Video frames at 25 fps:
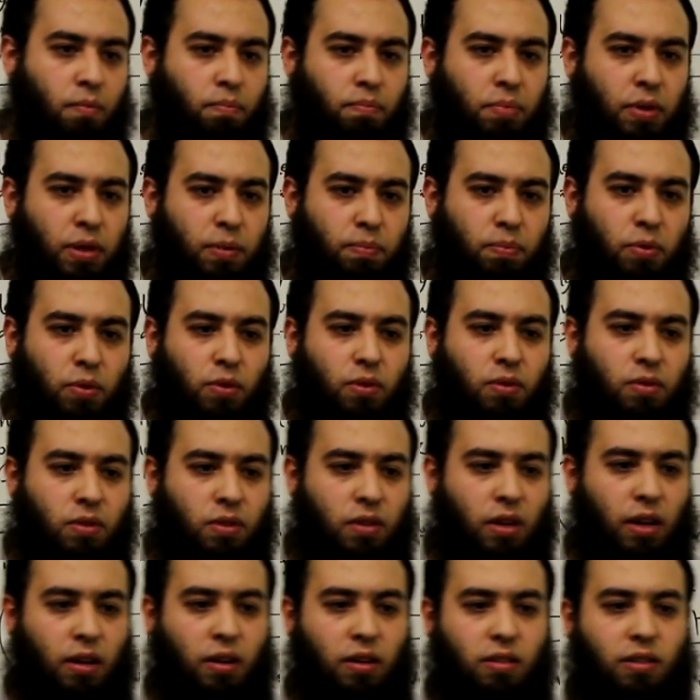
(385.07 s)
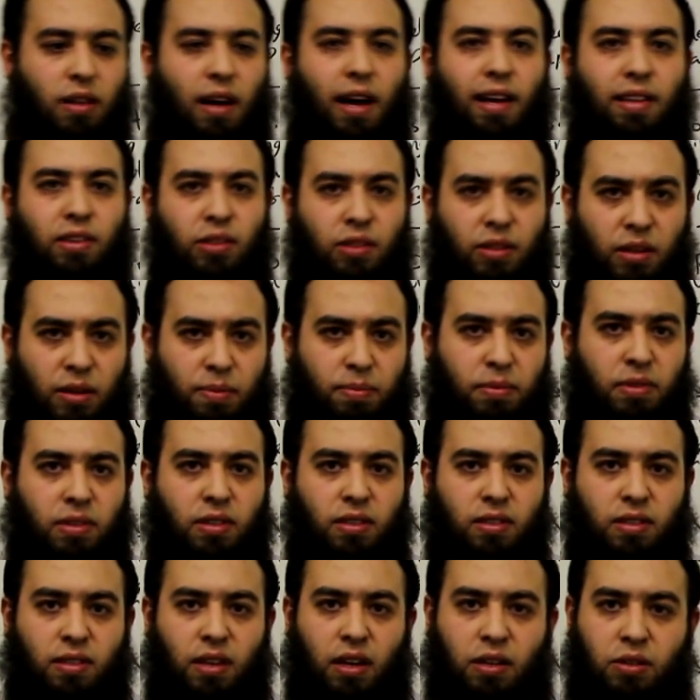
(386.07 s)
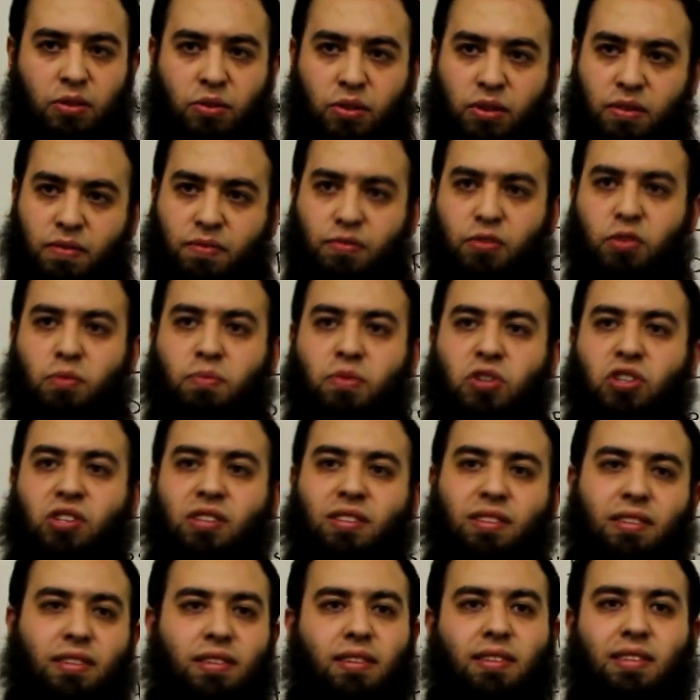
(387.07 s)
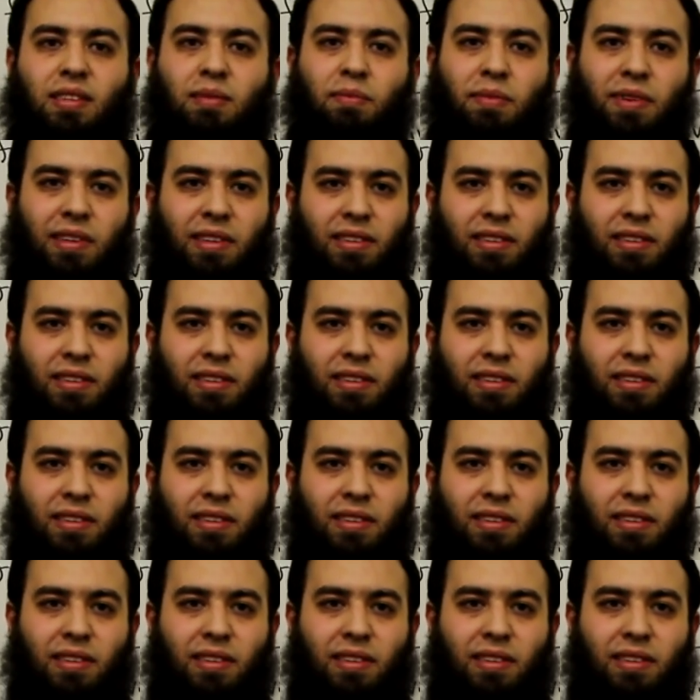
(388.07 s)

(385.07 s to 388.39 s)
People cannot adopt the new information system